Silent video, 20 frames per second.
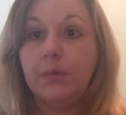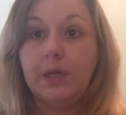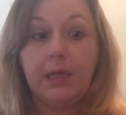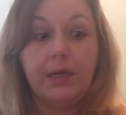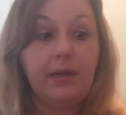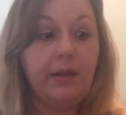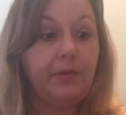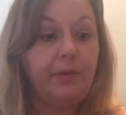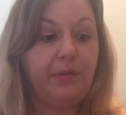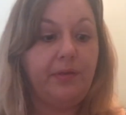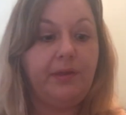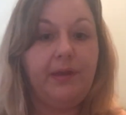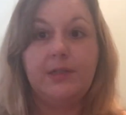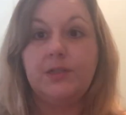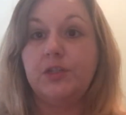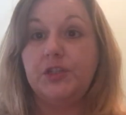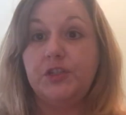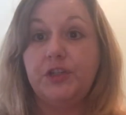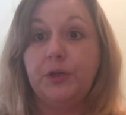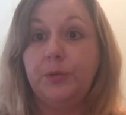Another thing
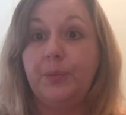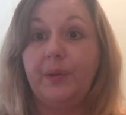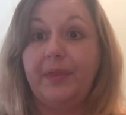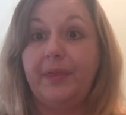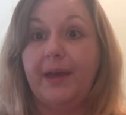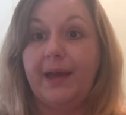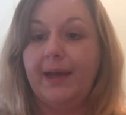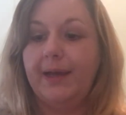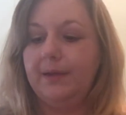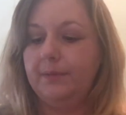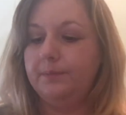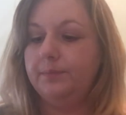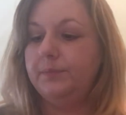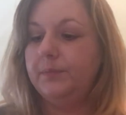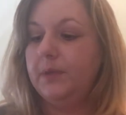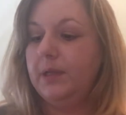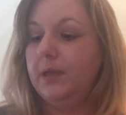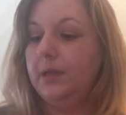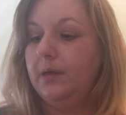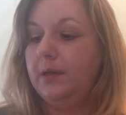to do with that
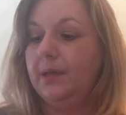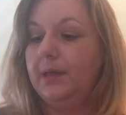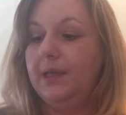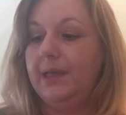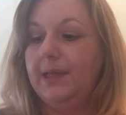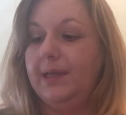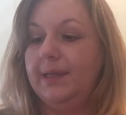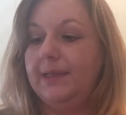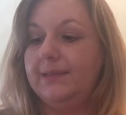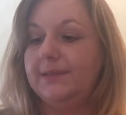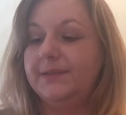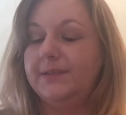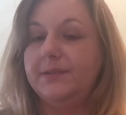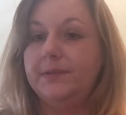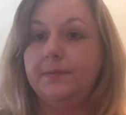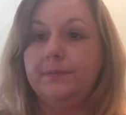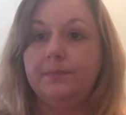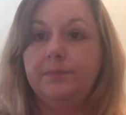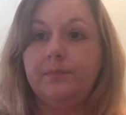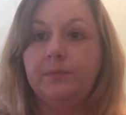
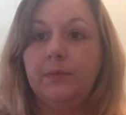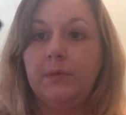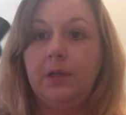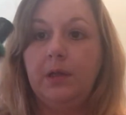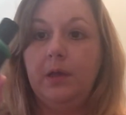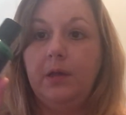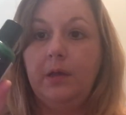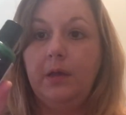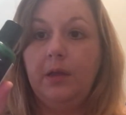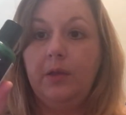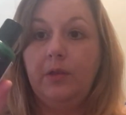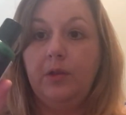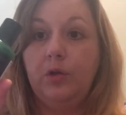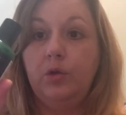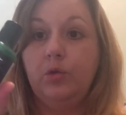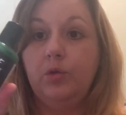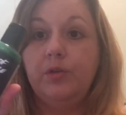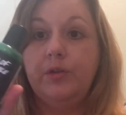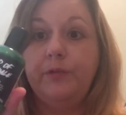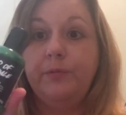is the
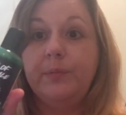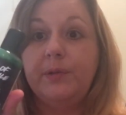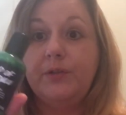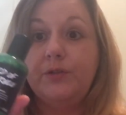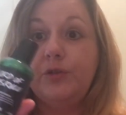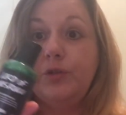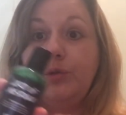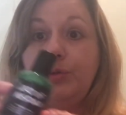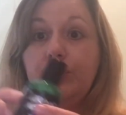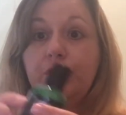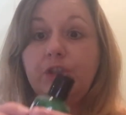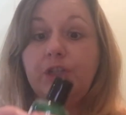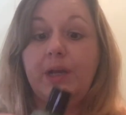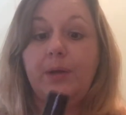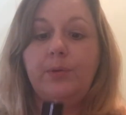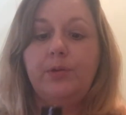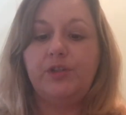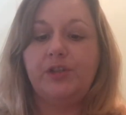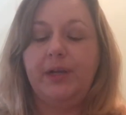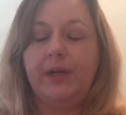Lord of Misrule
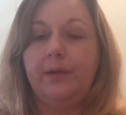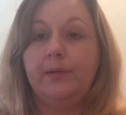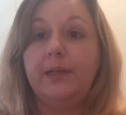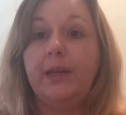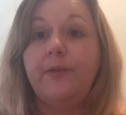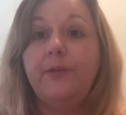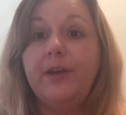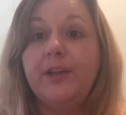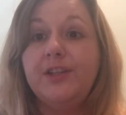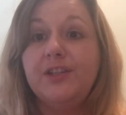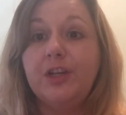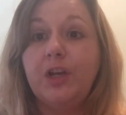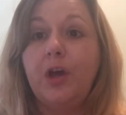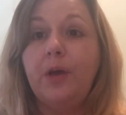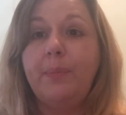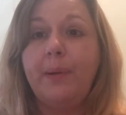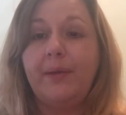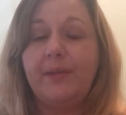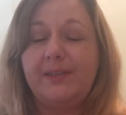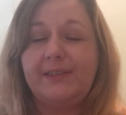Shower Gel. Now, I've heard a
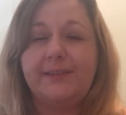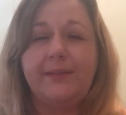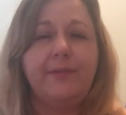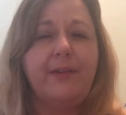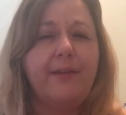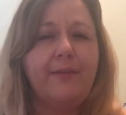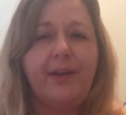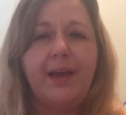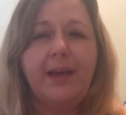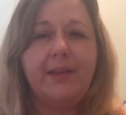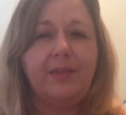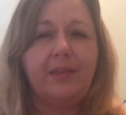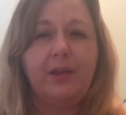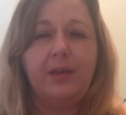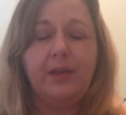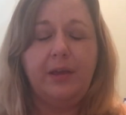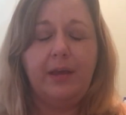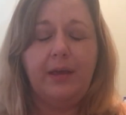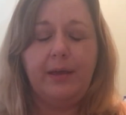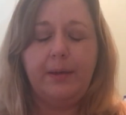lot about this. I've never had
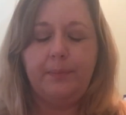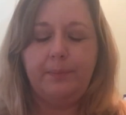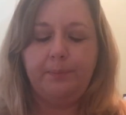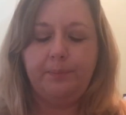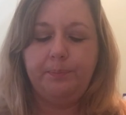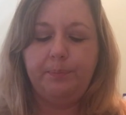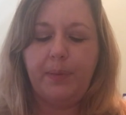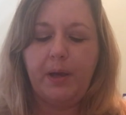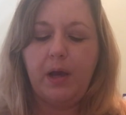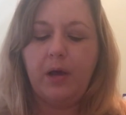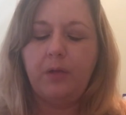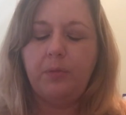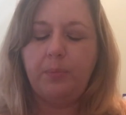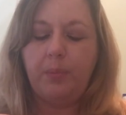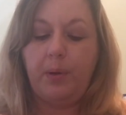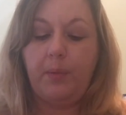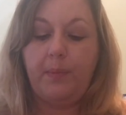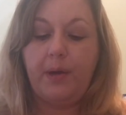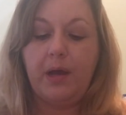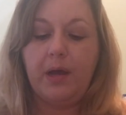the bath
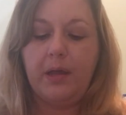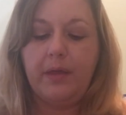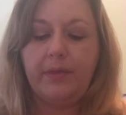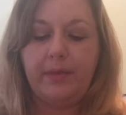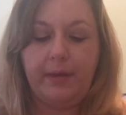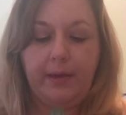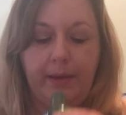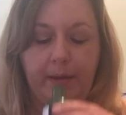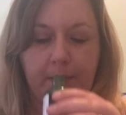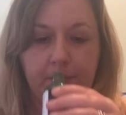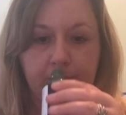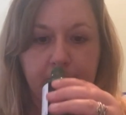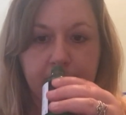bomb either.